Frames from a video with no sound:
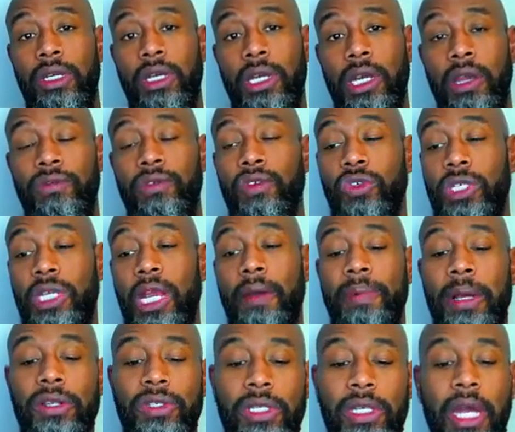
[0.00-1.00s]
If you step
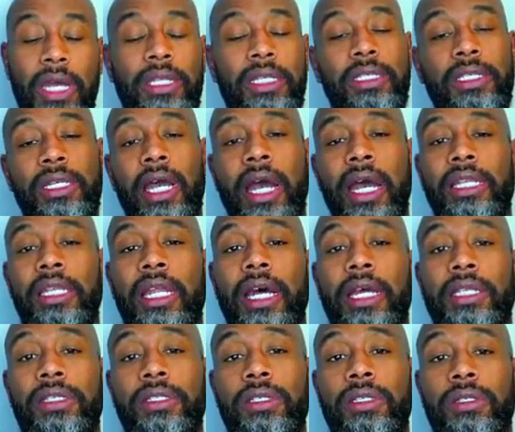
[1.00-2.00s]
outside these
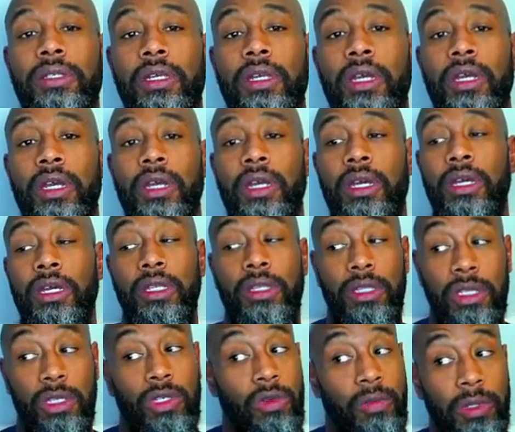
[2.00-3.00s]
guidelines,
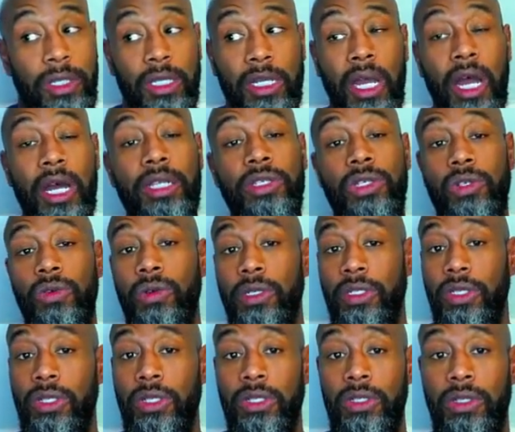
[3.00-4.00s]
these will be the
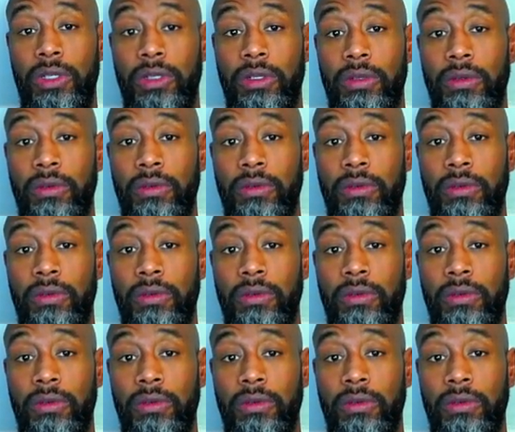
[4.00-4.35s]
consequences.